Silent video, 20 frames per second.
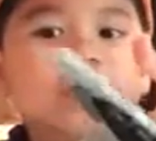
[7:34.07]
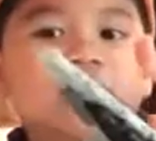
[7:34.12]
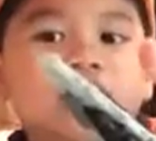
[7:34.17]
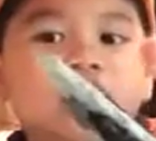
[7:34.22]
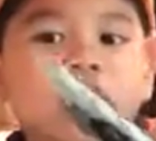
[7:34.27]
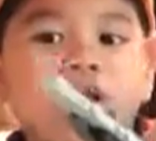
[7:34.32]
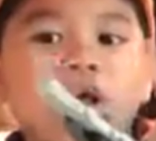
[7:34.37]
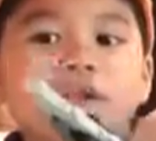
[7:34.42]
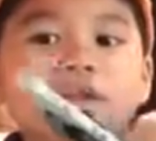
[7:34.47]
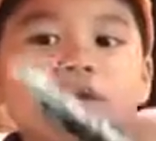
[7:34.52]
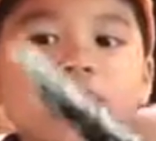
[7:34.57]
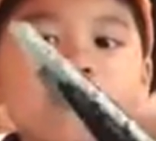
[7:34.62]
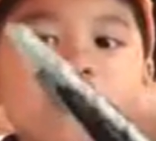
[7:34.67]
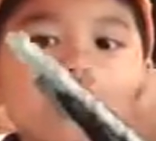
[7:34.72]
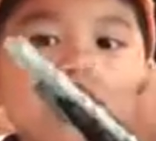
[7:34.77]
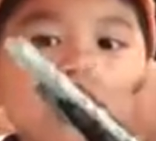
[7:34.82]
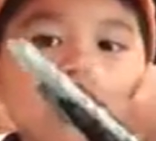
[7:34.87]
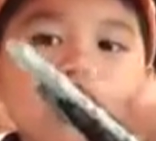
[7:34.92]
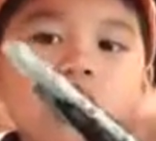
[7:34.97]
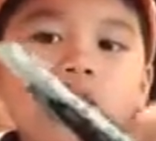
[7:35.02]
It's right
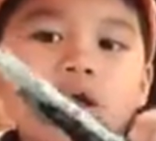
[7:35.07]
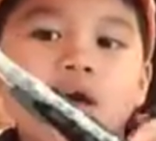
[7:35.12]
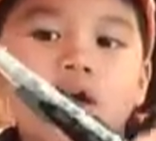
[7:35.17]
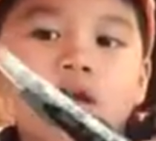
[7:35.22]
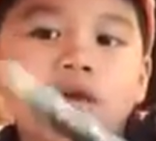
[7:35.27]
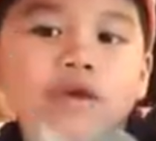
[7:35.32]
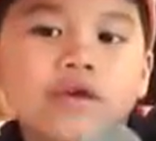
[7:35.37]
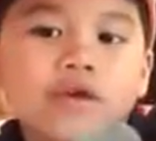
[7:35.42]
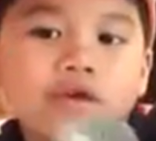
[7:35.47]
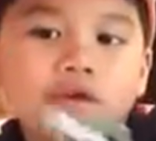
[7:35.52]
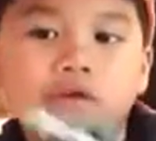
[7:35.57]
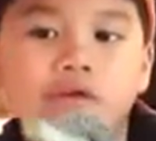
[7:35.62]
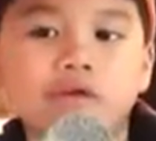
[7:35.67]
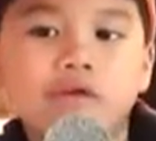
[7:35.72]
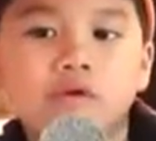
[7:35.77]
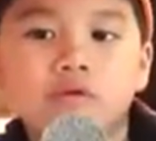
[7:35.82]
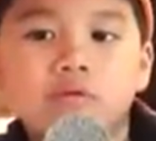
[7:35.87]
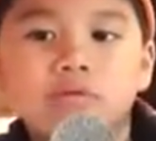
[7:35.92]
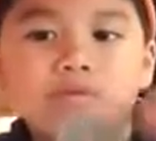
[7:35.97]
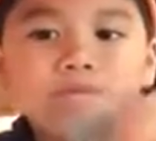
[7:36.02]
here. It
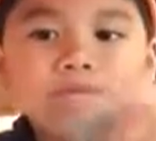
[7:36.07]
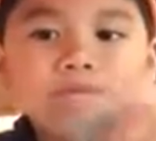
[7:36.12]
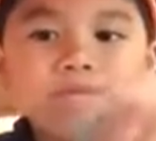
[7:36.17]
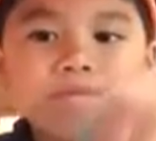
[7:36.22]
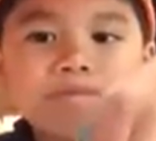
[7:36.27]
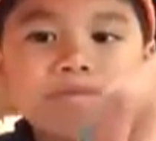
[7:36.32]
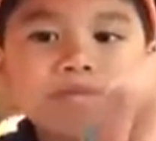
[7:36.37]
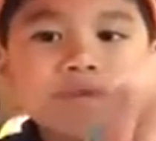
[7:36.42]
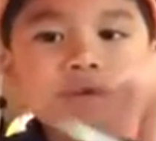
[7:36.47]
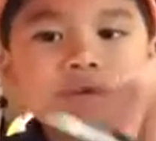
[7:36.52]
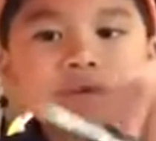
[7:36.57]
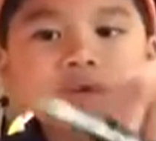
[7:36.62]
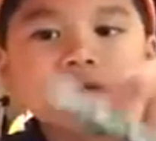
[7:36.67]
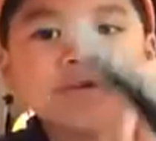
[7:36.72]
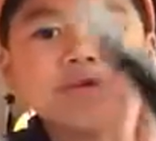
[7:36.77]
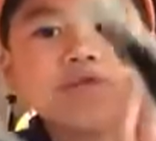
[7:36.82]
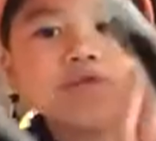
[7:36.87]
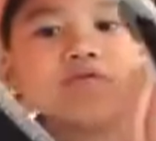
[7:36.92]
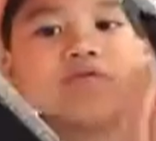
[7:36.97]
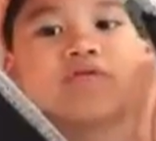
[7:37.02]

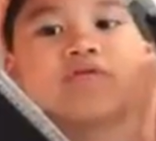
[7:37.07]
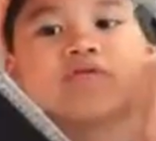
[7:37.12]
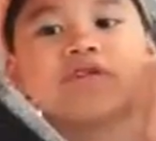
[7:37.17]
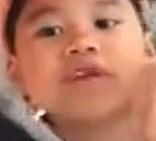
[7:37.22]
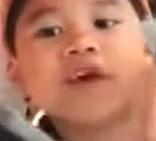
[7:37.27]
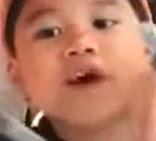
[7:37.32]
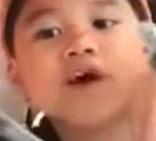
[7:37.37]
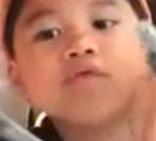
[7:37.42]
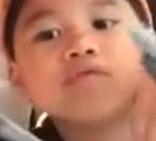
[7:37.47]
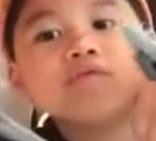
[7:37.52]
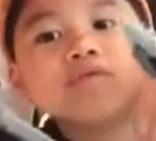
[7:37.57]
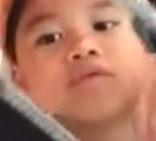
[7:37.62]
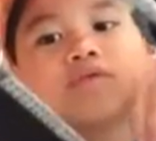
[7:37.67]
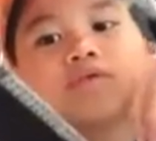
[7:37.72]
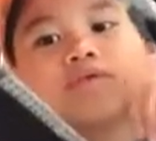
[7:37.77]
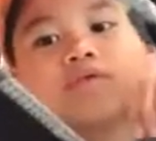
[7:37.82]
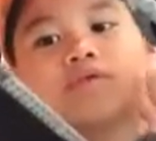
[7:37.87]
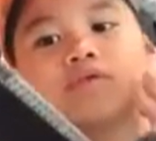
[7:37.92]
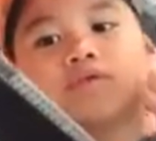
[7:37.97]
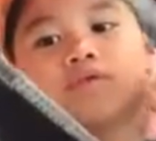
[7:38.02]
goes down
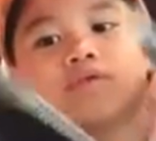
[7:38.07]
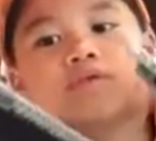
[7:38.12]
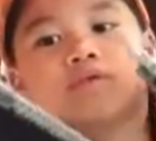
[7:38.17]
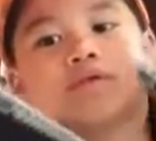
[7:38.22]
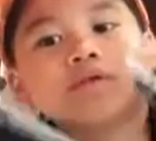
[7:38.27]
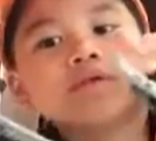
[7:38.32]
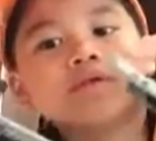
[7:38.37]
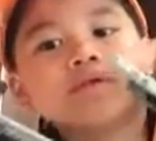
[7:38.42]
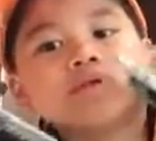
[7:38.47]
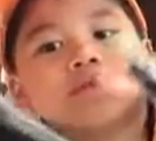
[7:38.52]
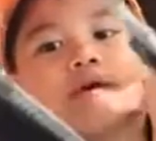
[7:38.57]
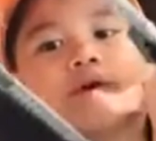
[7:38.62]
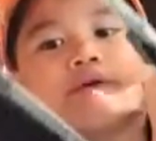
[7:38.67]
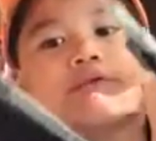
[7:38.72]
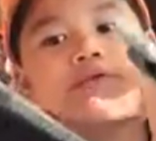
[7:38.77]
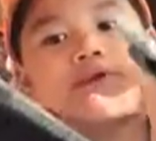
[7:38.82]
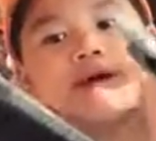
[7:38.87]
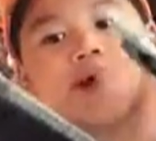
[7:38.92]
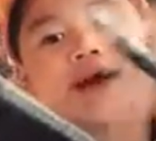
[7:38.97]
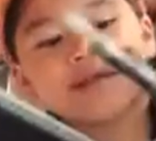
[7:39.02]

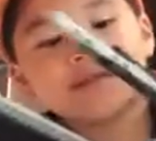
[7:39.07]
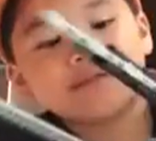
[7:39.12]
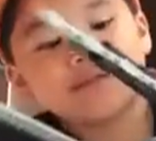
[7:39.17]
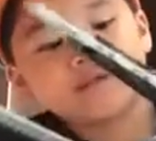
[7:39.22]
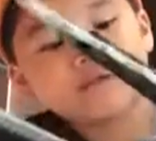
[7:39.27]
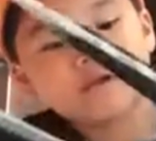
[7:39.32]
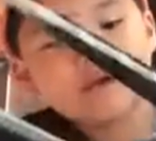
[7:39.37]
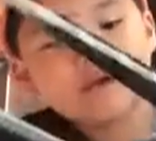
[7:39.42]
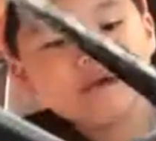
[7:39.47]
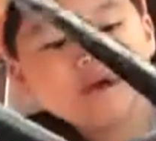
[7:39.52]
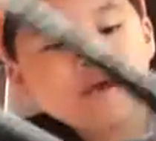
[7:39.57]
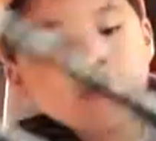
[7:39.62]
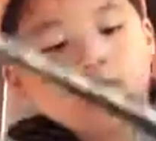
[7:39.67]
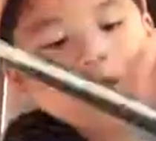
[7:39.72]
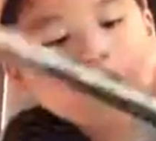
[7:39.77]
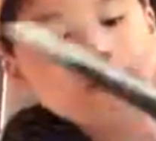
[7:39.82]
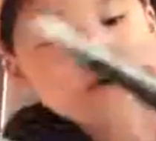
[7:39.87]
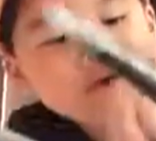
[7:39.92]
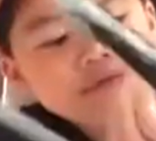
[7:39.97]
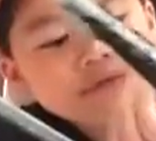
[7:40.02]
like that.
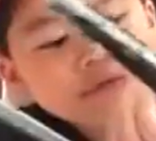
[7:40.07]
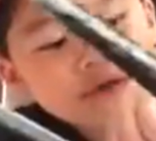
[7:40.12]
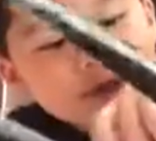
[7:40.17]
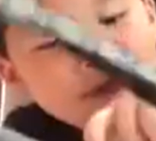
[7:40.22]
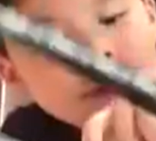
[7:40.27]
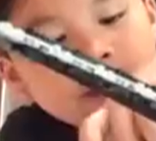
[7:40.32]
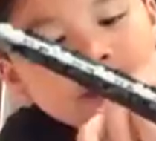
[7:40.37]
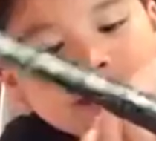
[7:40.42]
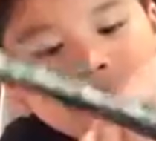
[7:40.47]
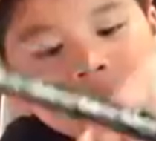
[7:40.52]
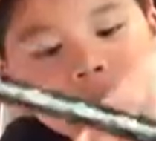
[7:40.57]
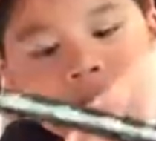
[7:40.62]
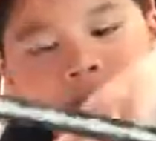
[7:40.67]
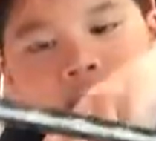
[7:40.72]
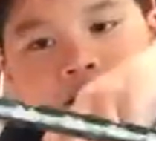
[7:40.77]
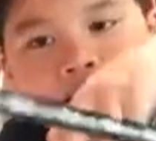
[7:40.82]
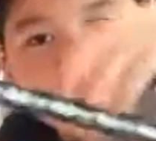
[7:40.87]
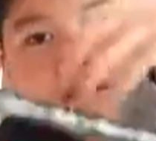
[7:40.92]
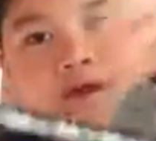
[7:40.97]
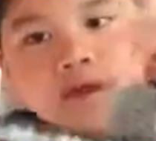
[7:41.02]
Then
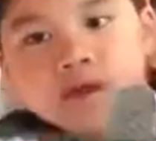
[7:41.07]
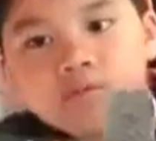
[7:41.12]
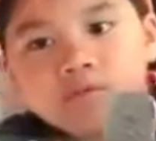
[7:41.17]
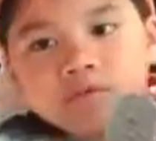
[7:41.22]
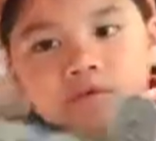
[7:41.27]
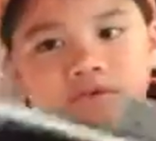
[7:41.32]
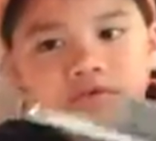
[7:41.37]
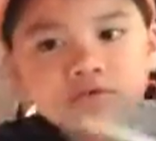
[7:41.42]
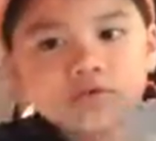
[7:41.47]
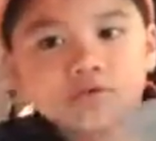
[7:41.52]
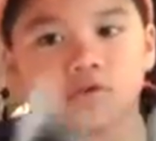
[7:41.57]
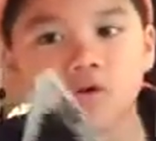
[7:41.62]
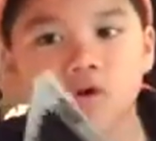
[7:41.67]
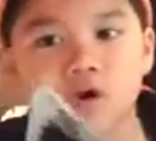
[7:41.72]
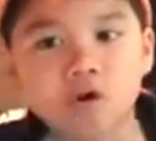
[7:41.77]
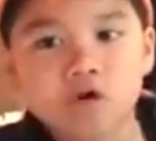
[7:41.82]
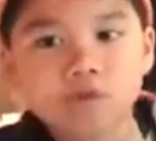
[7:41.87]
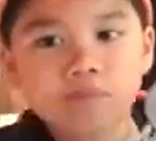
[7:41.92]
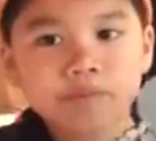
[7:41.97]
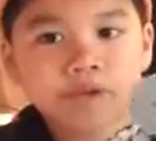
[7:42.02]
once you
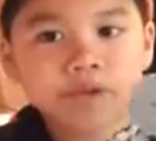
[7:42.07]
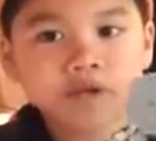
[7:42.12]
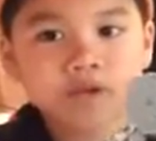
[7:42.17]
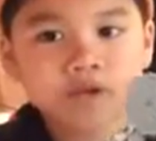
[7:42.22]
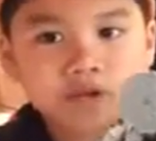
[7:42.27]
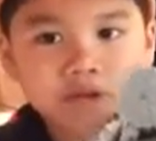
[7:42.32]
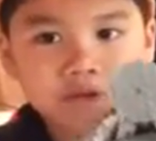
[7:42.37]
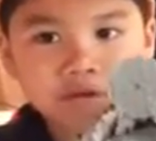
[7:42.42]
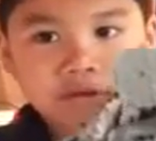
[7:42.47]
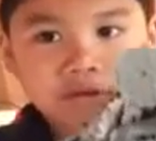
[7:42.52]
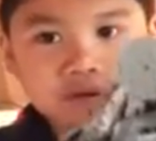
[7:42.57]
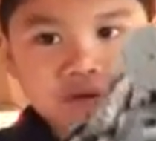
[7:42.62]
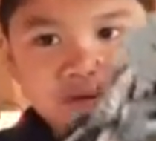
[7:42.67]
open it,